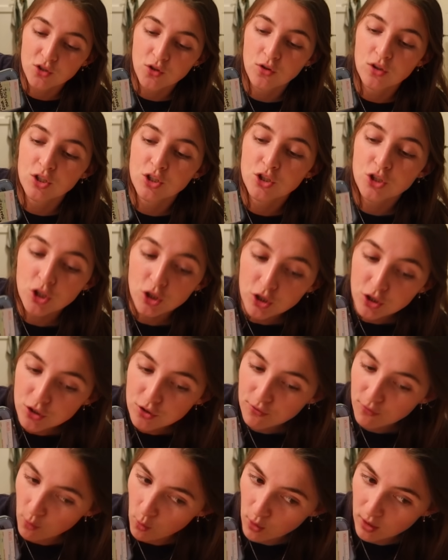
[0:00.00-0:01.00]
So the
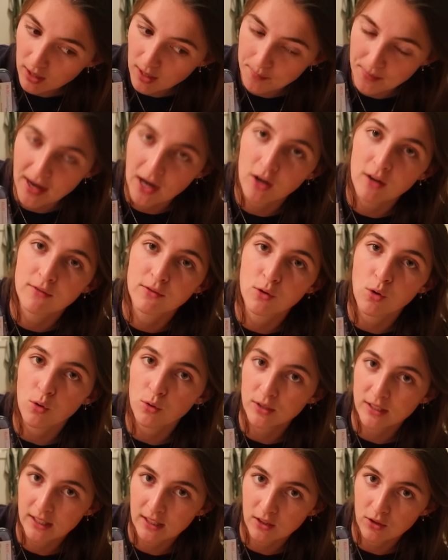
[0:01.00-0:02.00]
search for a pair of
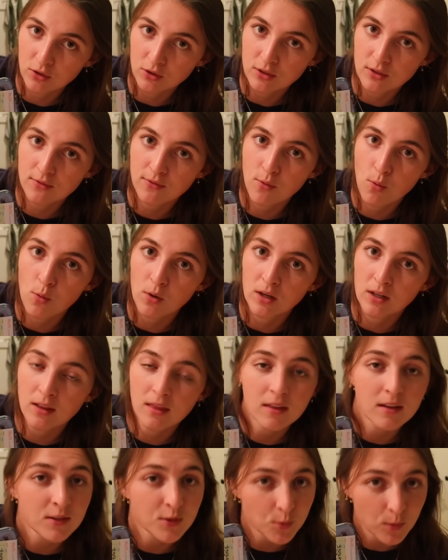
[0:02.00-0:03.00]
gold heels for
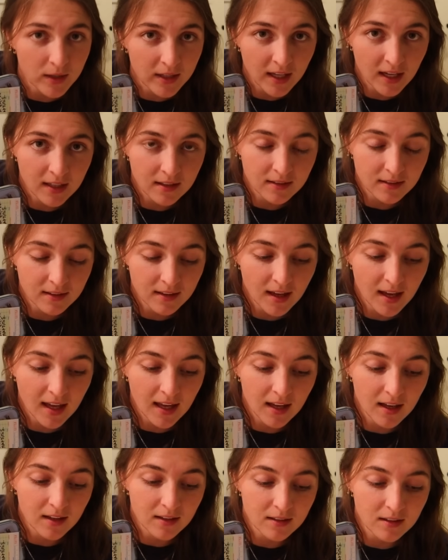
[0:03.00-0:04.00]
this weekend
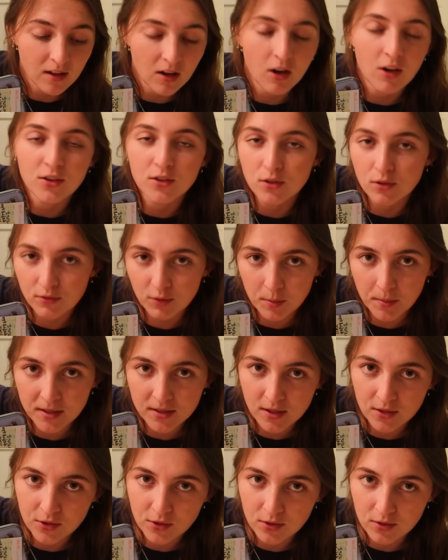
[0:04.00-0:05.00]
and also for my
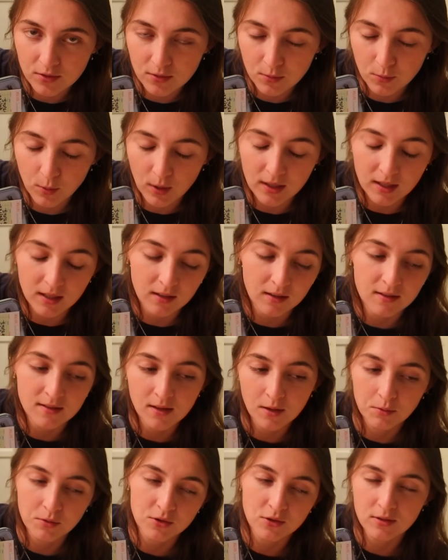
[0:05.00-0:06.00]
sister's wedding, because
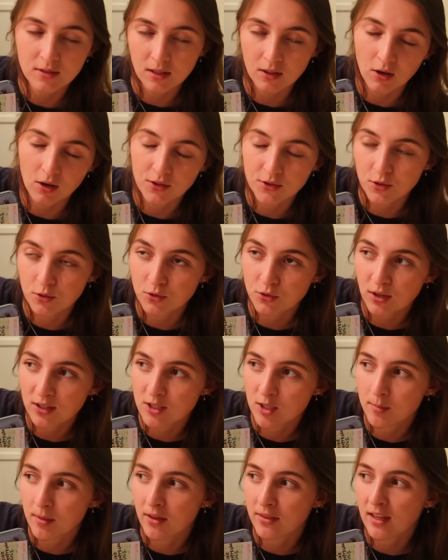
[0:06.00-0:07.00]
I was just like also
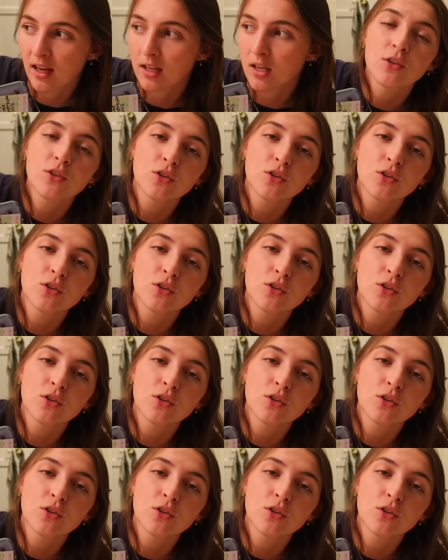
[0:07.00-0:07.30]
stressed about that.